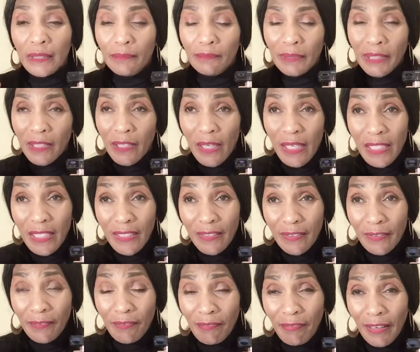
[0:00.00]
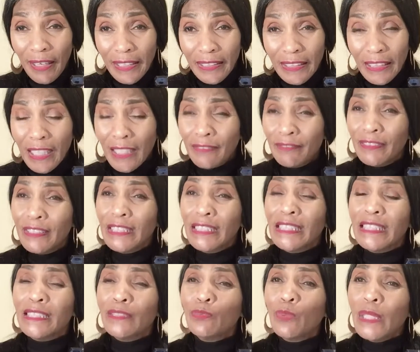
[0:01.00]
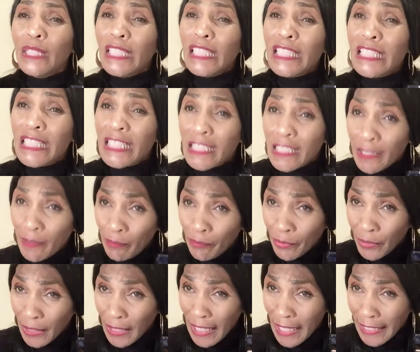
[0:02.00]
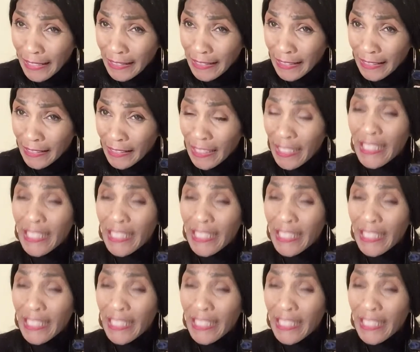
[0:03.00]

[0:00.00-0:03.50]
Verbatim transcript: because of the fact of this foot, it symbolizes.